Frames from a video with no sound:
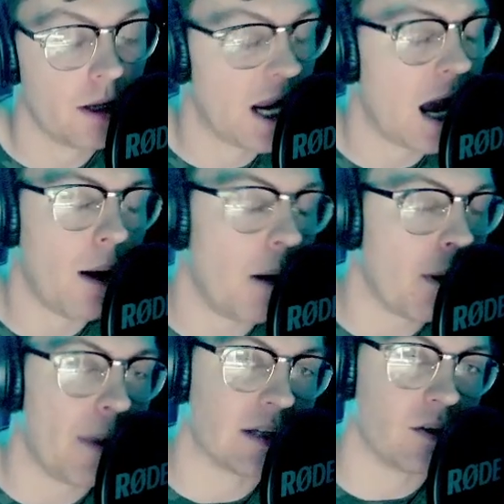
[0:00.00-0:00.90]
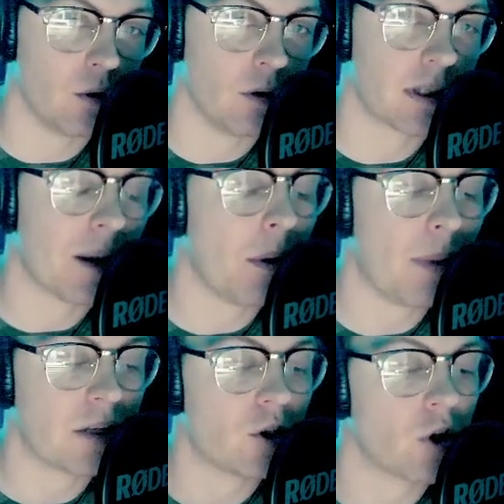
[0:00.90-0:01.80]
and I'm about to do this. I'm
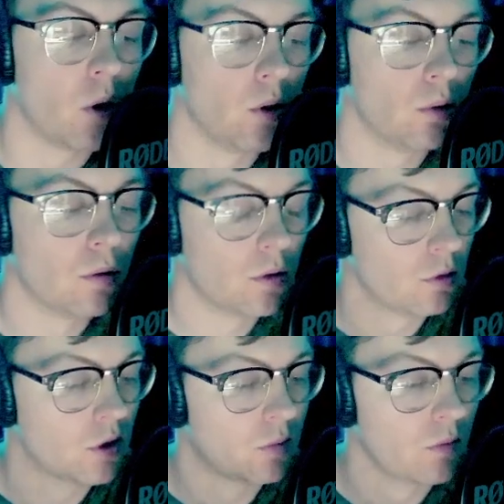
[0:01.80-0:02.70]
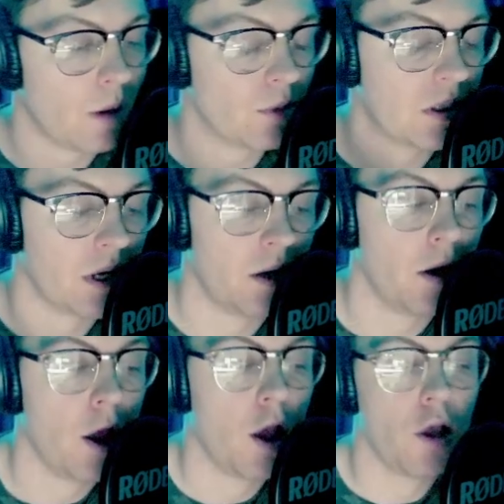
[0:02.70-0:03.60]
about to show you. I'm just saying,
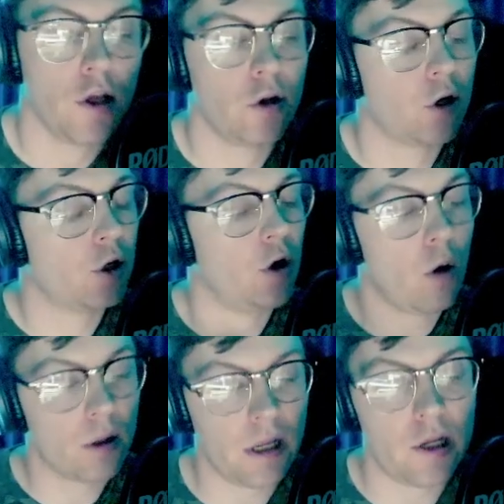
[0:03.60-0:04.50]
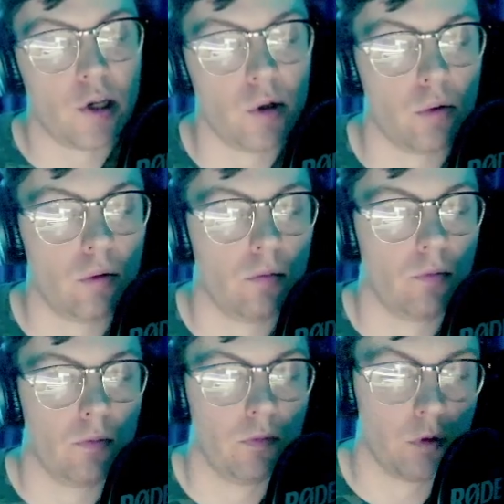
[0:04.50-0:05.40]
you're going to go to the EQ,
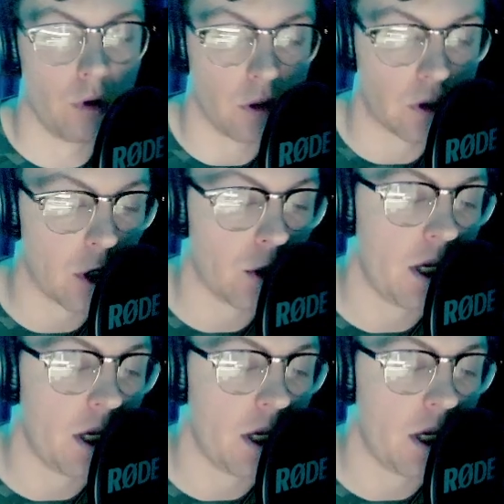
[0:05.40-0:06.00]
you're going to turn the